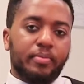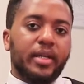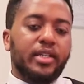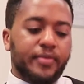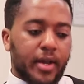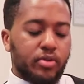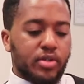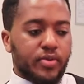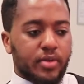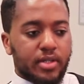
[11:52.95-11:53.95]
biggest
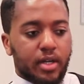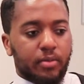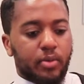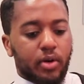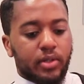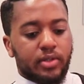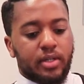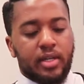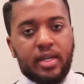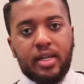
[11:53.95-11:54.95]
factories for these kind of products,
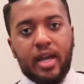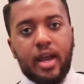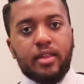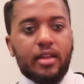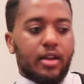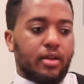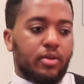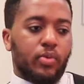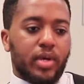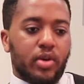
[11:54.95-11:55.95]
and
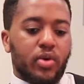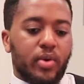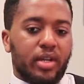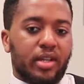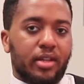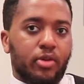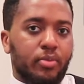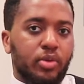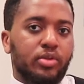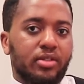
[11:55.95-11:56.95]
then we go and then their
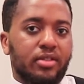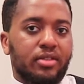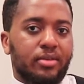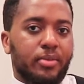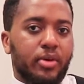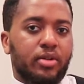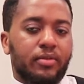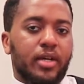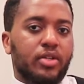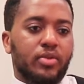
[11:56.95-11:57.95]
mold partner
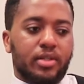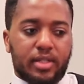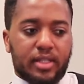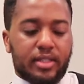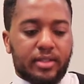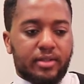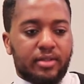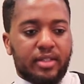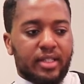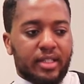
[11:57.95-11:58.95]
factory is like this
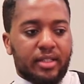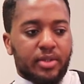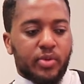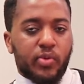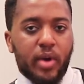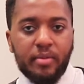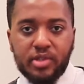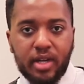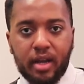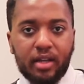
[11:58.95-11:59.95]

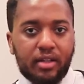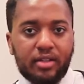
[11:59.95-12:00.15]
ramshack